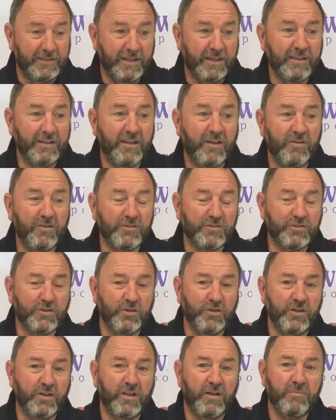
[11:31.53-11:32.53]
Yeah, no, it's
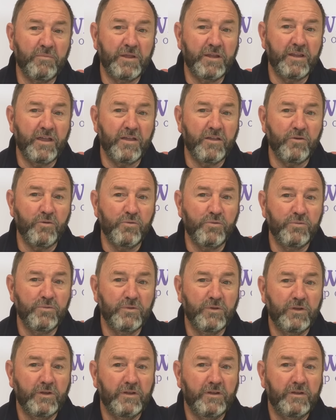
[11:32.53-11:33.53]
good. I mean, they all
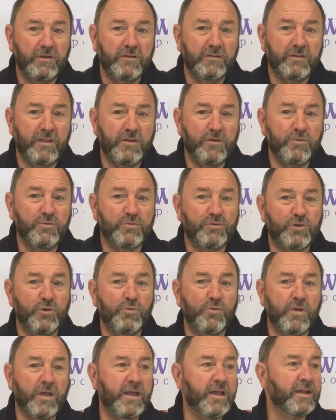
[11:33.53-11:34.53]
they all
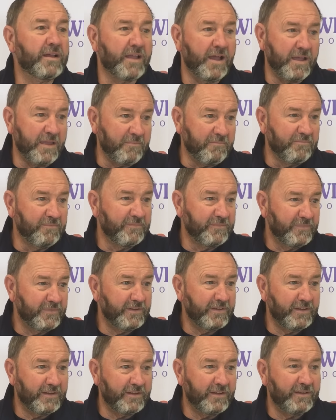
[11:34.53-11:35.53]
talk our game,
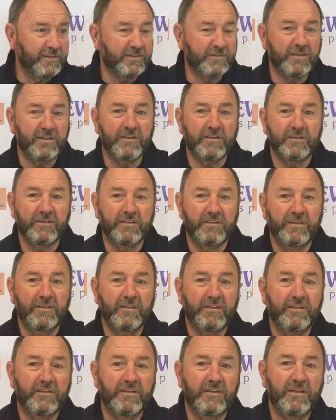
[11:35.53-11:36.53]
and it's a
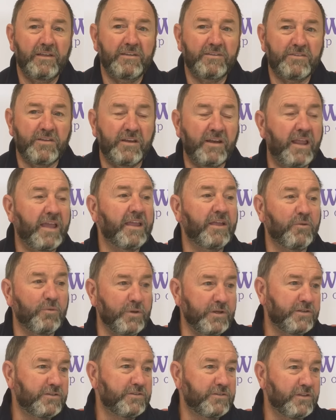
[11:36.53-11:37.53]
it's a
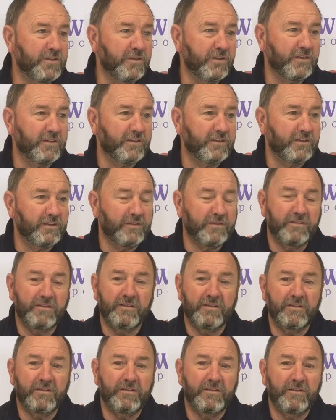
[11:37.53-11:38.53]
language that
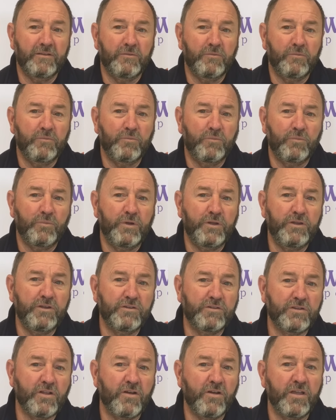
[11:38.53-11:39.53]
when
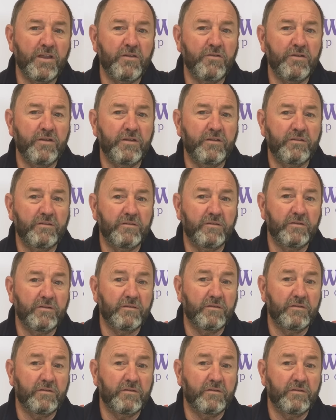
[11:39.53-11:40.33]
you start hearing